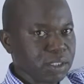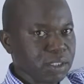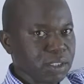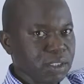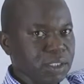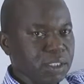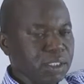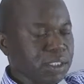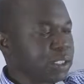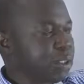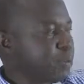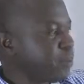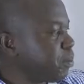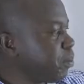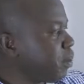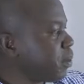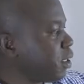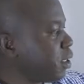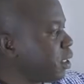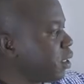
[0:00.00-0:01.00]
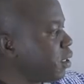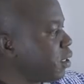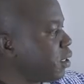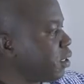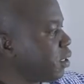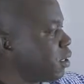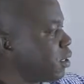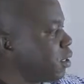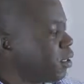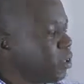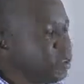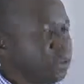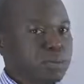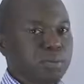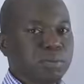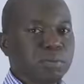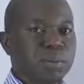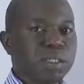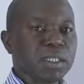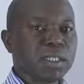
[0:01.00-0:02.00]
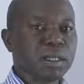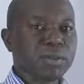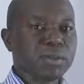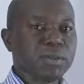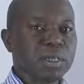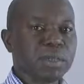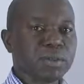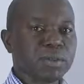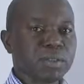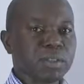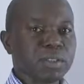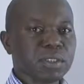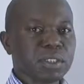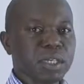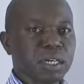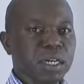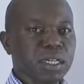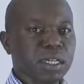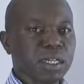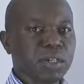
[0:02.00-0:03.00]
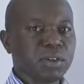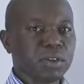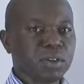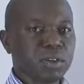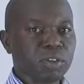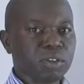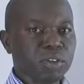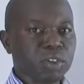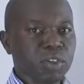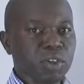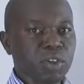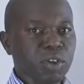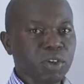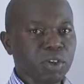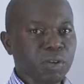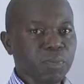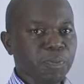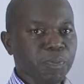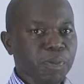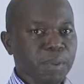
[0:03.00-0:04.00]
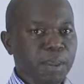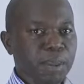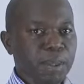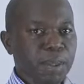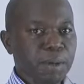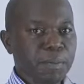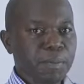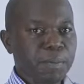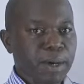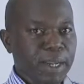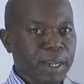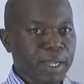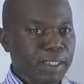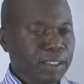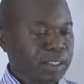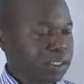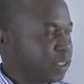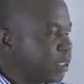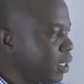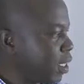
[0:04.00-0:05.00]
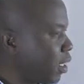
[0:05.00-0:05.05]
This is important to bring about an ecological balance.